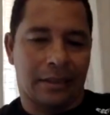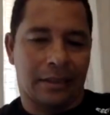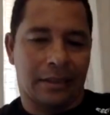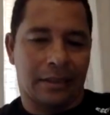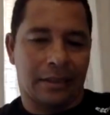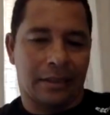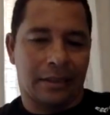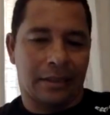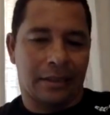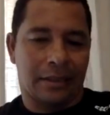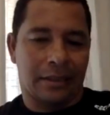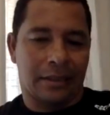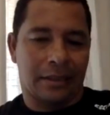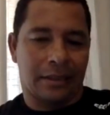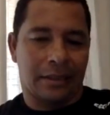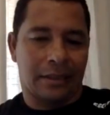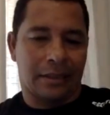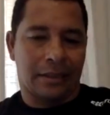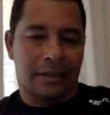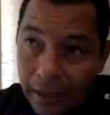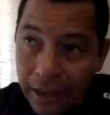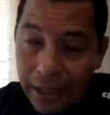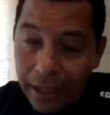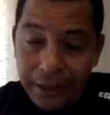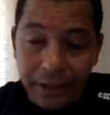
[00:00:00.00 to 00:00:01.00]
You know,
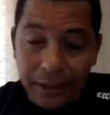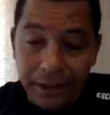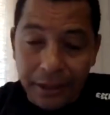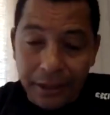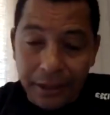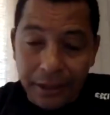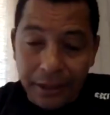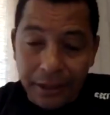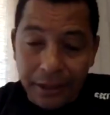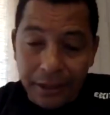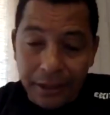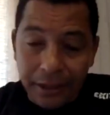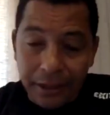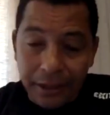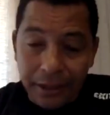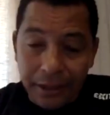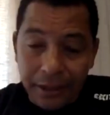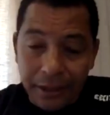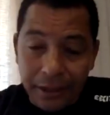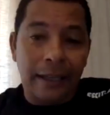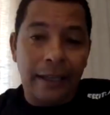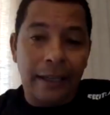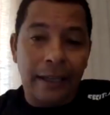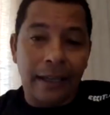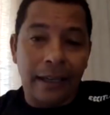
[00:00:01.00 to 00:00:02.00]
I think it
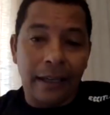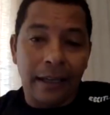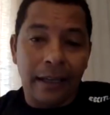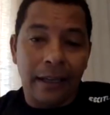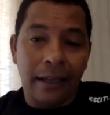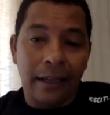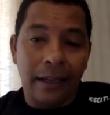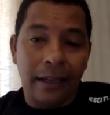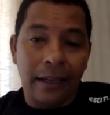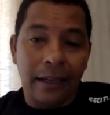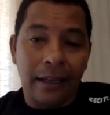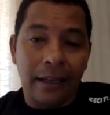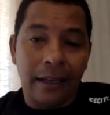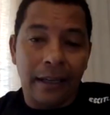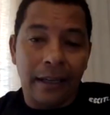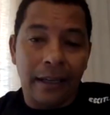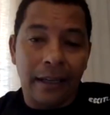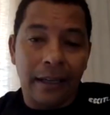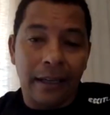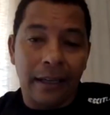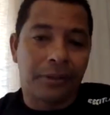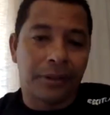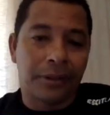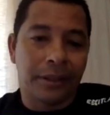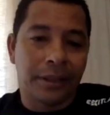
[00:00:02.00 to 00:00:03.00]
was a
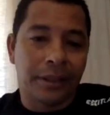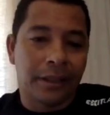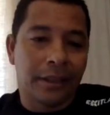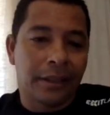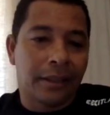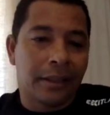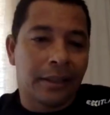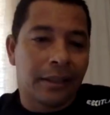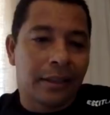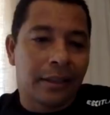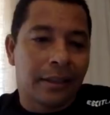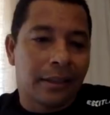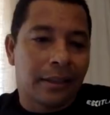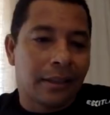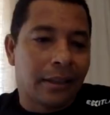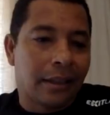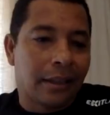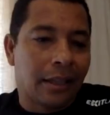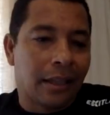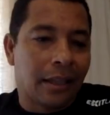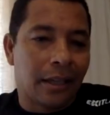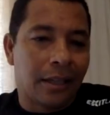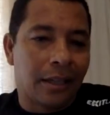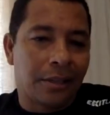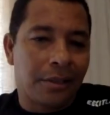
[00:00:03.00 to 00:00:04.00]
tough
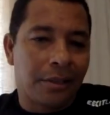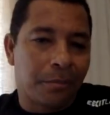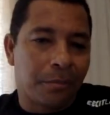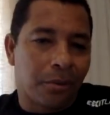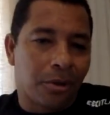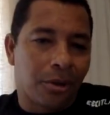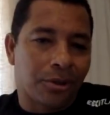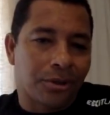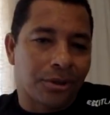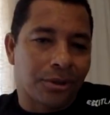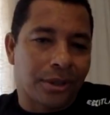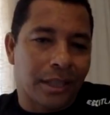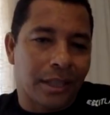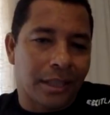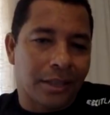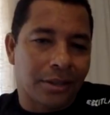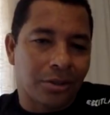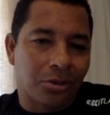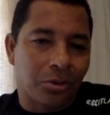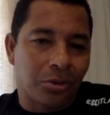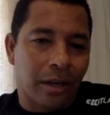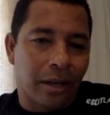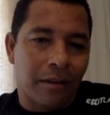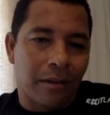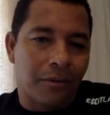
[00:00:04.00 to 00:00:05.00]
learning process
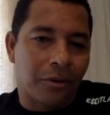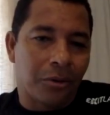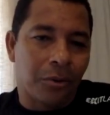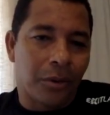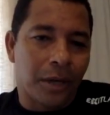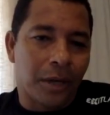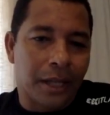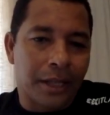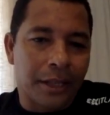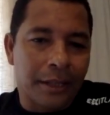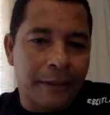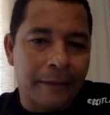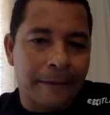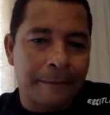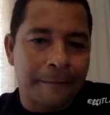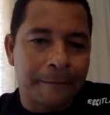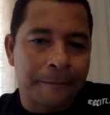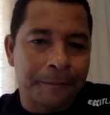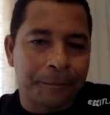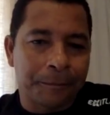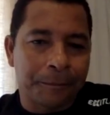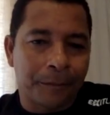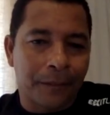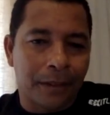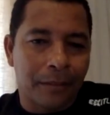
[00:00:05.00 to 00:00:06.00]
to everyone.
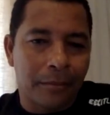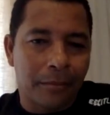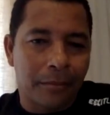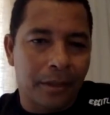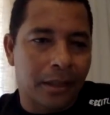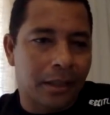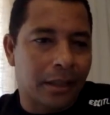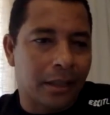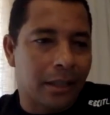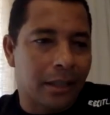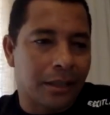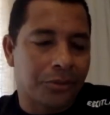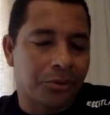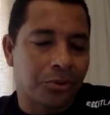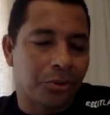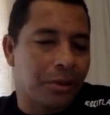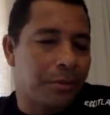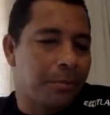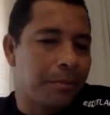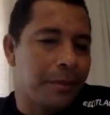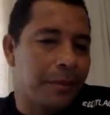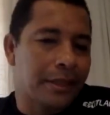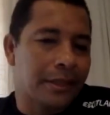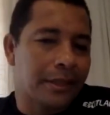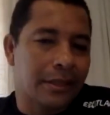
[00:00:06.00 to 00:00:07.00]
Mm-hmm. Because we
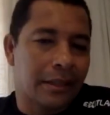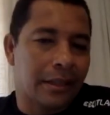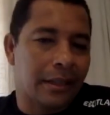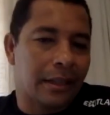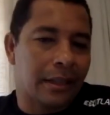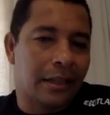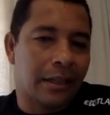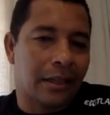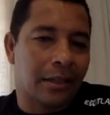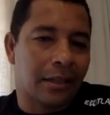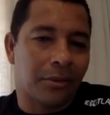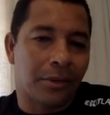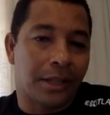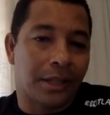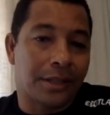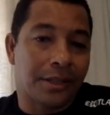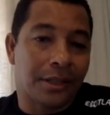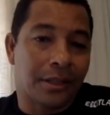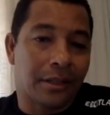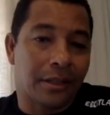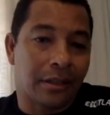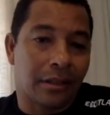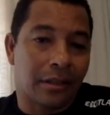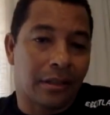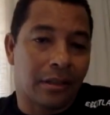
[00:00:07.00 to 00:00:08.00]
miss a
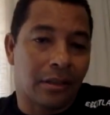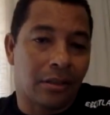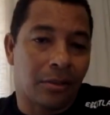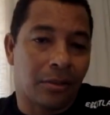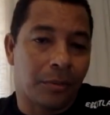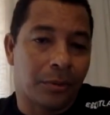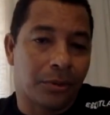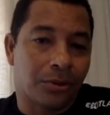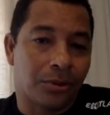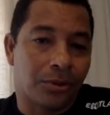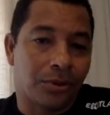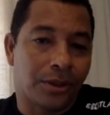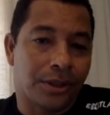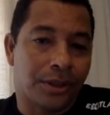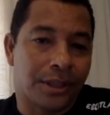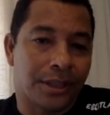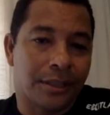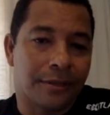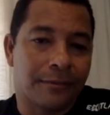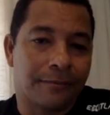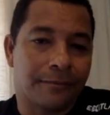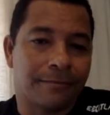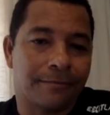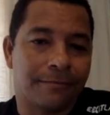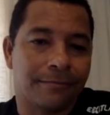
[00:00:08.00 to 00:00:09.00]
great opportunity.